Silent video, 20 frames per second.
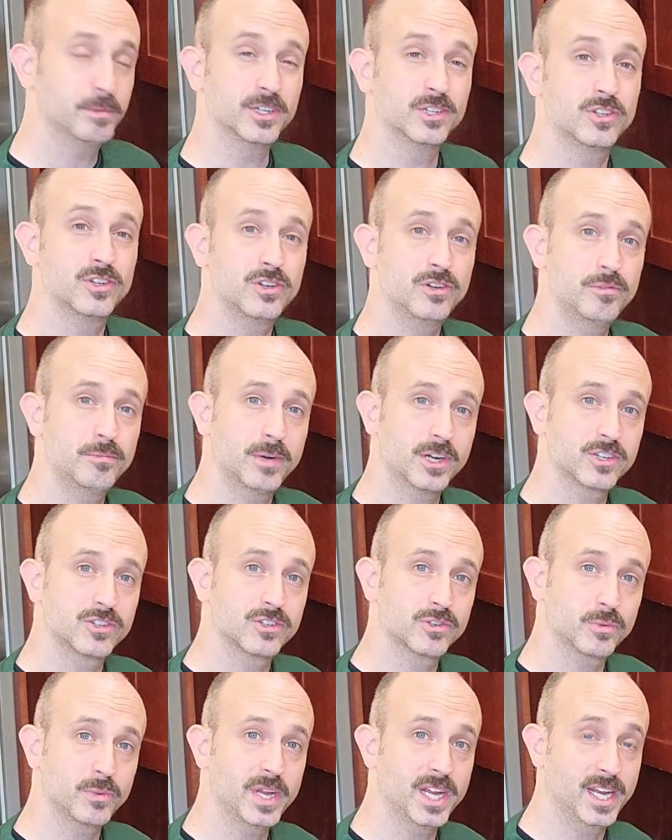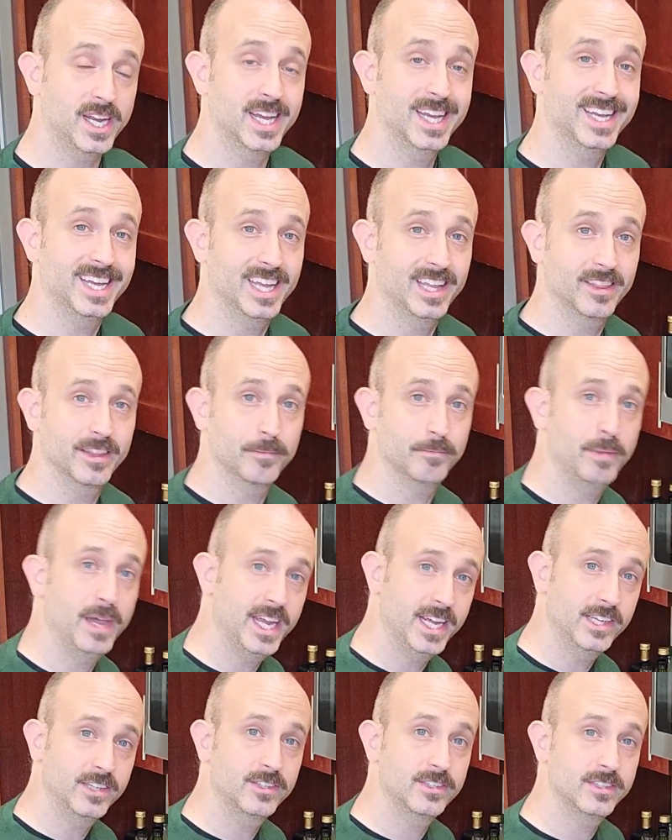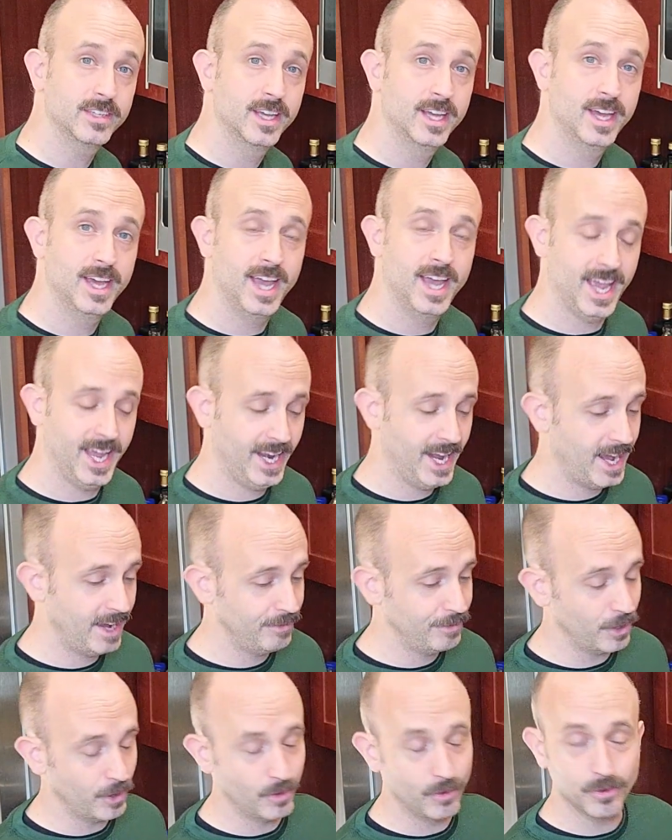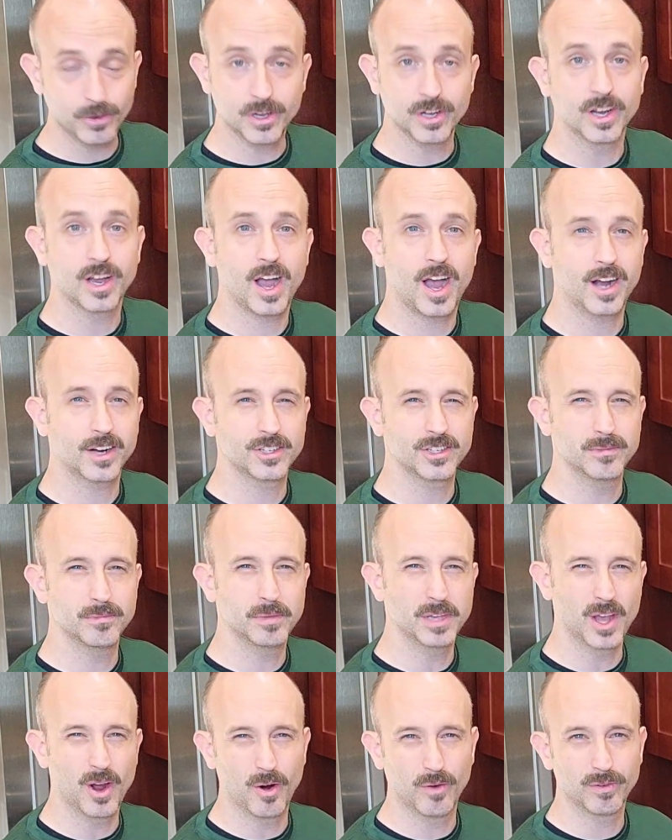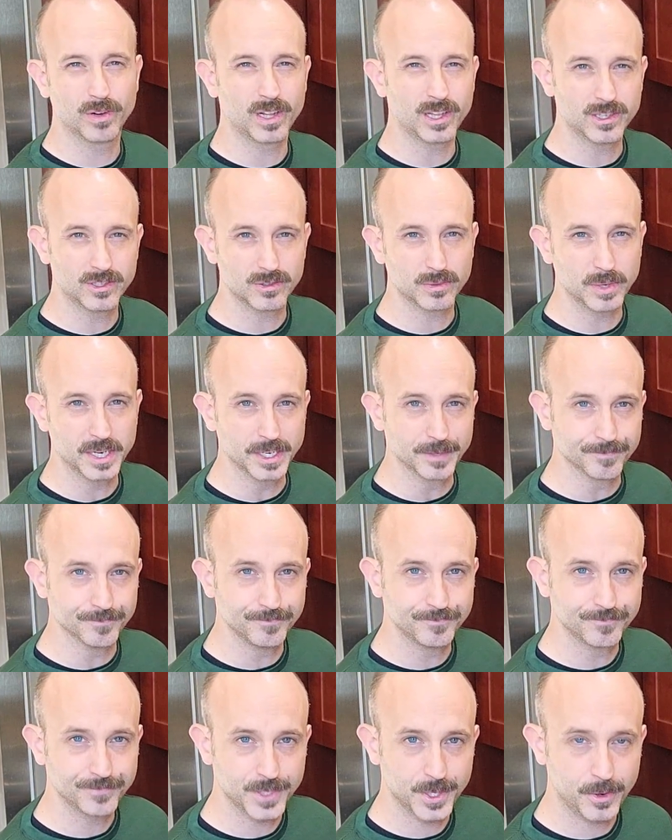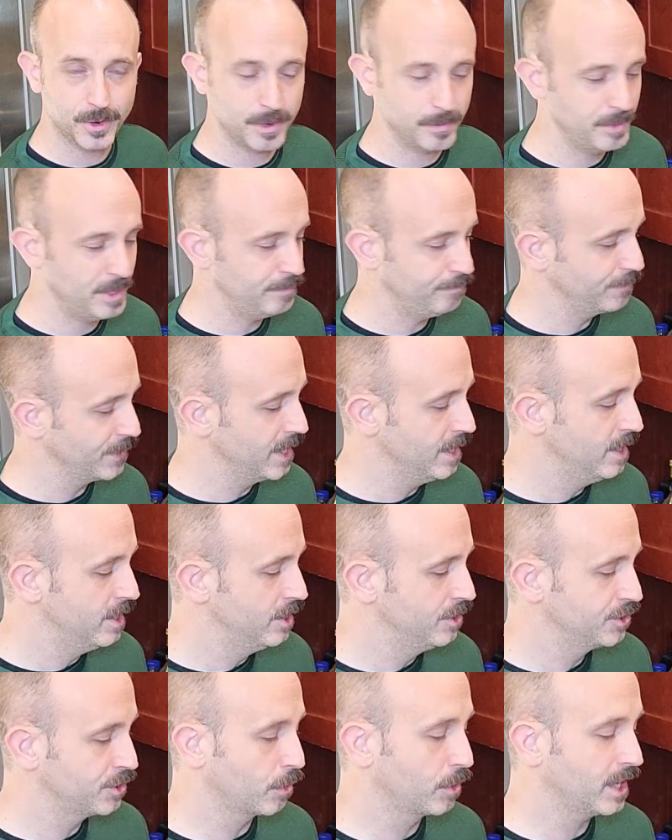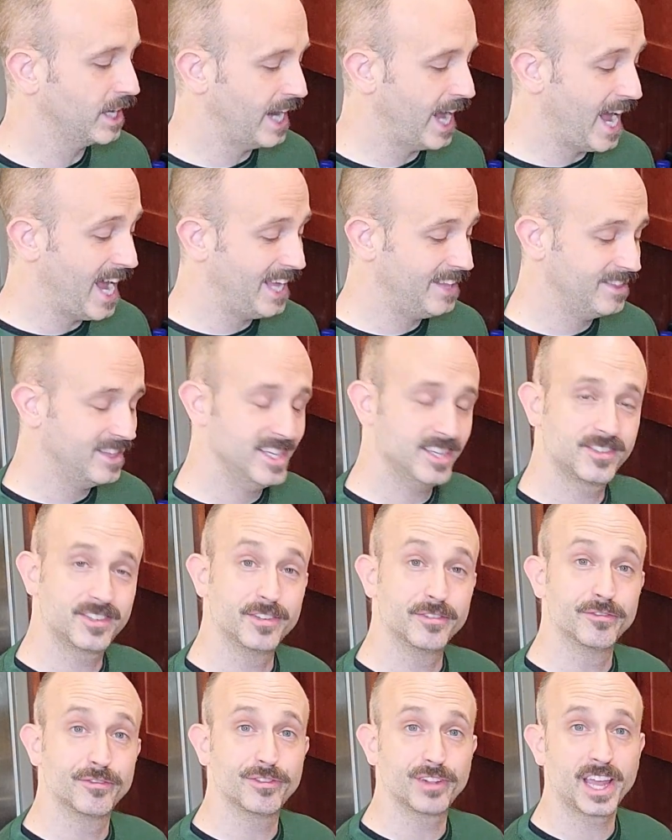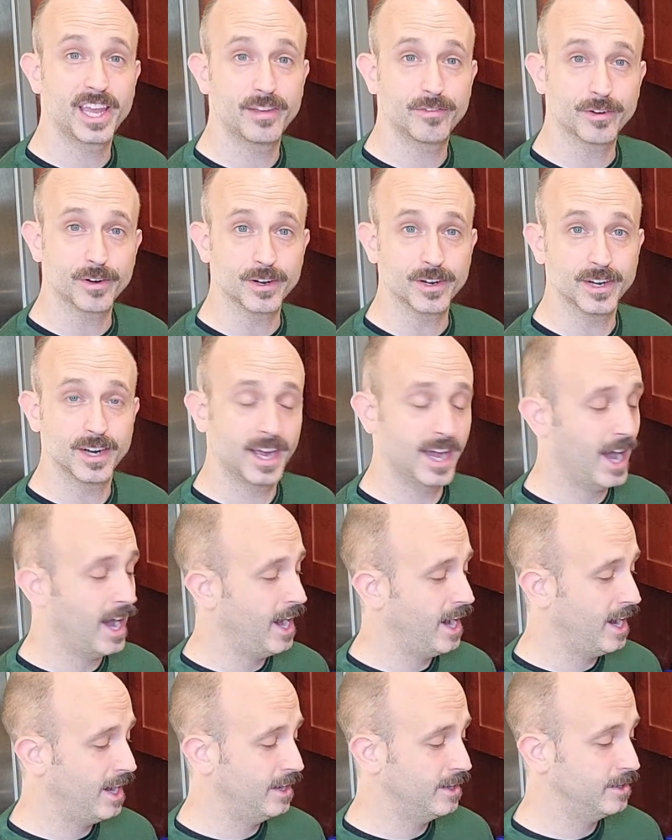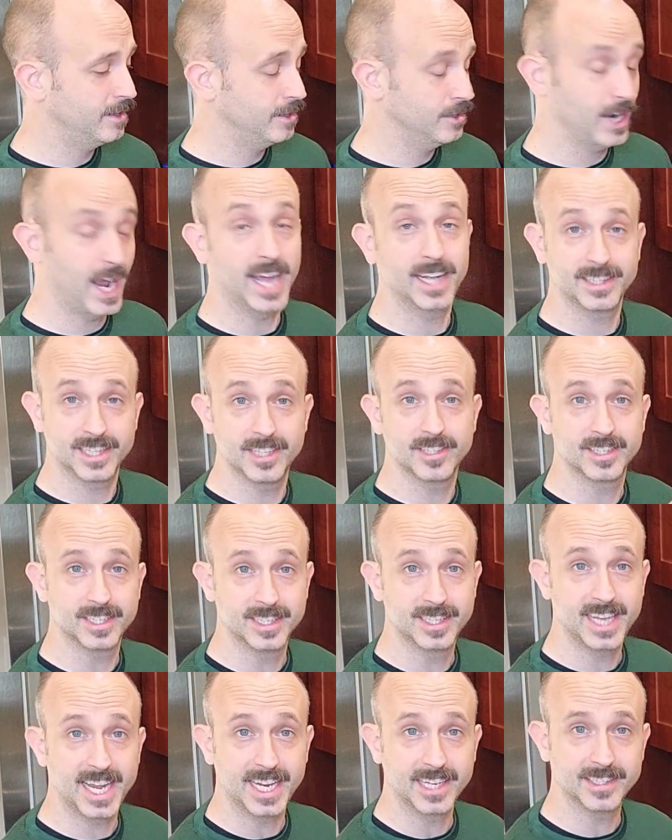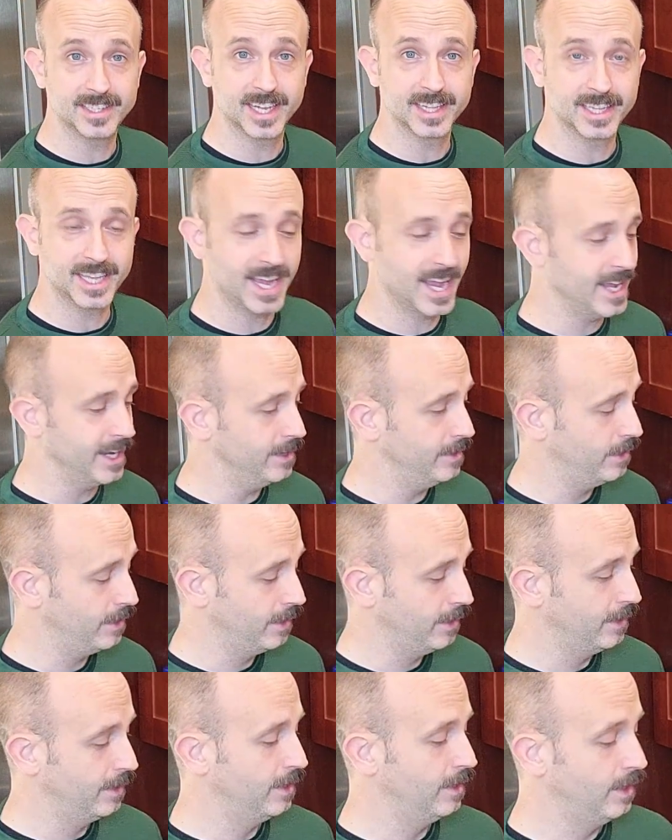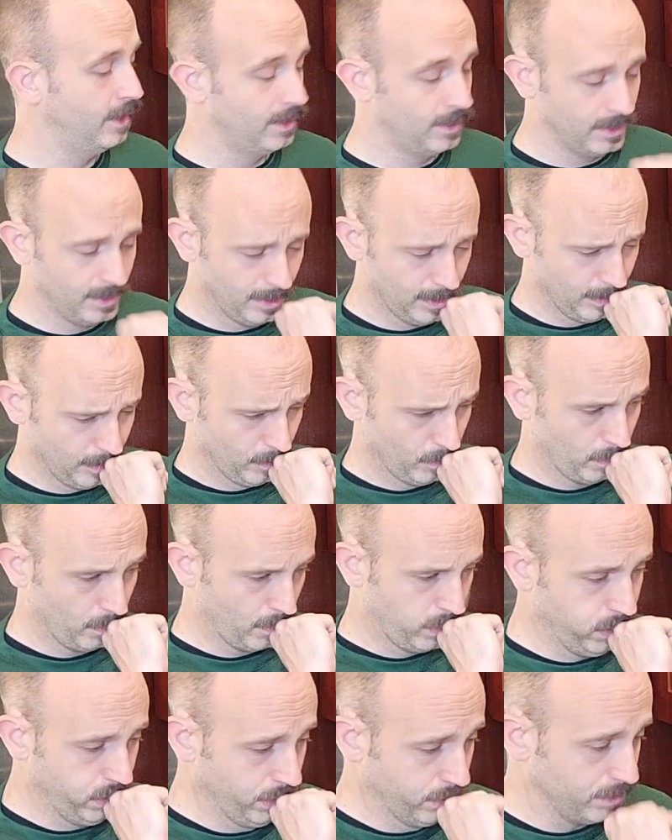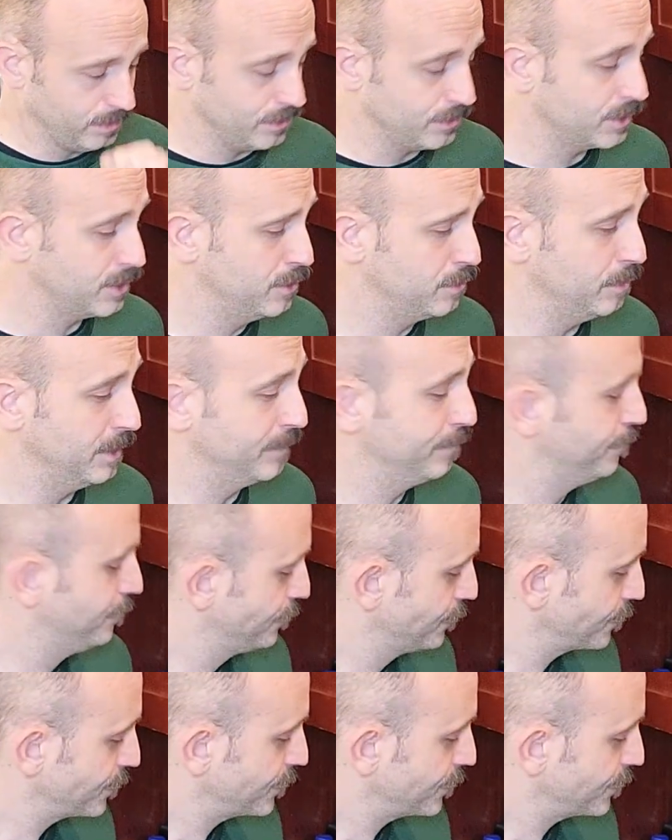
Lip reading: want to put too much sweet in the base and have the whole concoction be overly sweet. You know what I mean? So we're going to add this to flavor or add this to taste at the end. Excuse me.